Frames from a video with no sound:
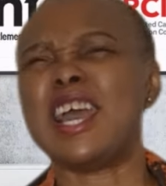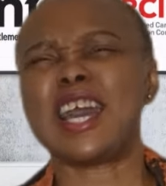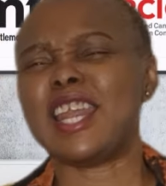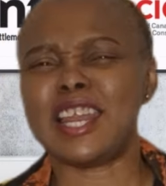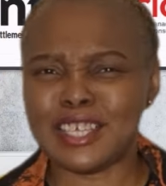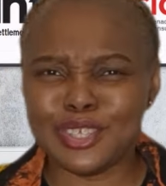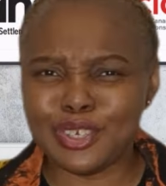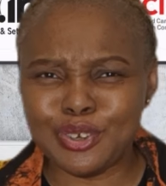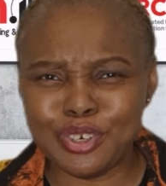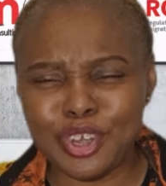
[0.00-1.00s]
Canada is
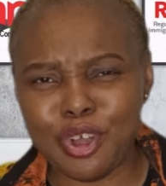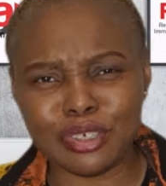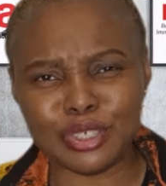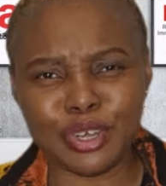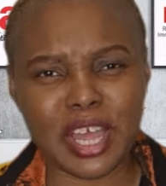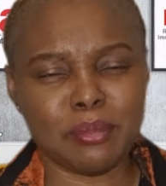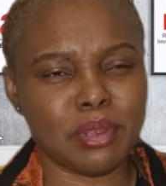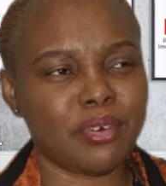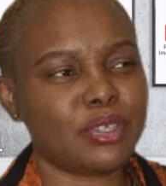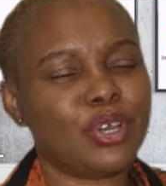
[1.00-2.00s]
not the only country you can
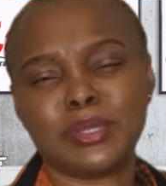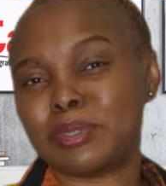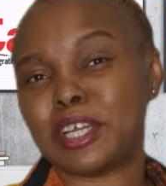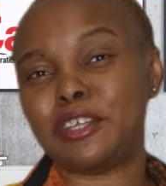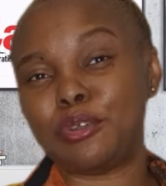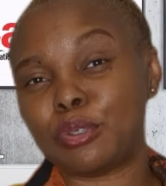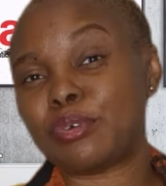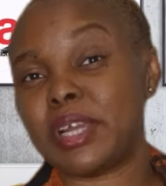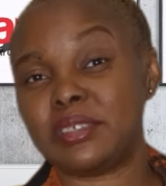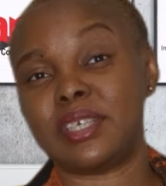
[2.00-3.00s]
immigrate to, especially those
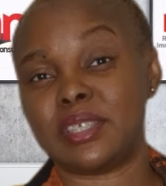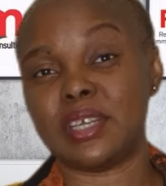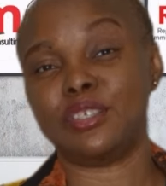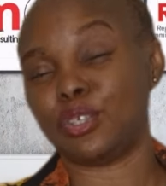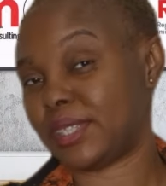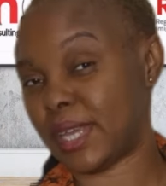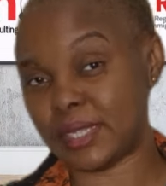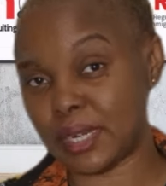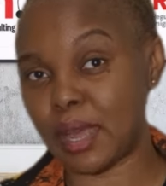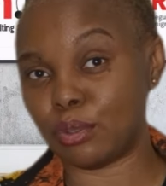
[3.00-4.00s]
who are interested in just
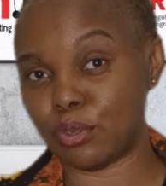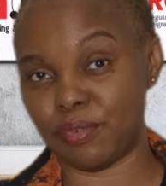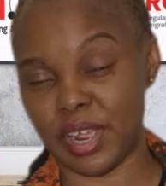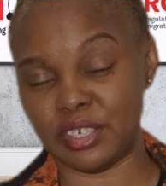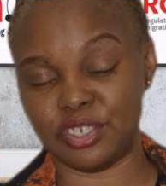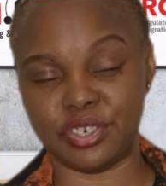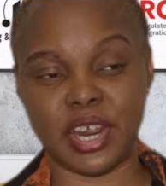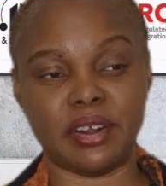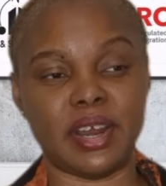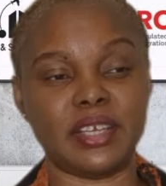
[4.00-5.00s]
getting out of
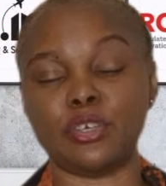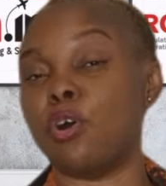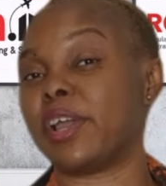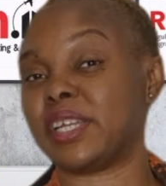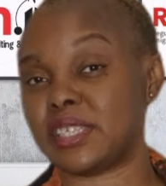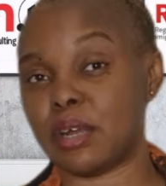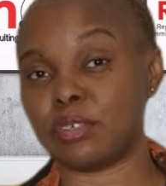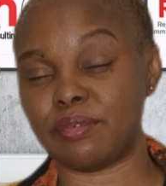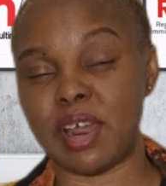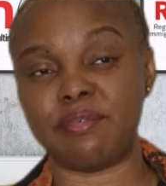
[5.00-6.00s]
Nigeria, right? Or getting
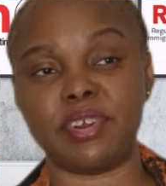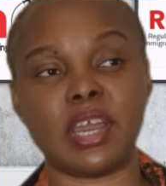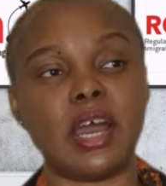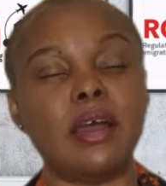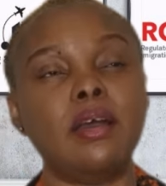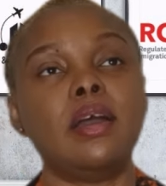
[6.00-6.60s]
out of Africa.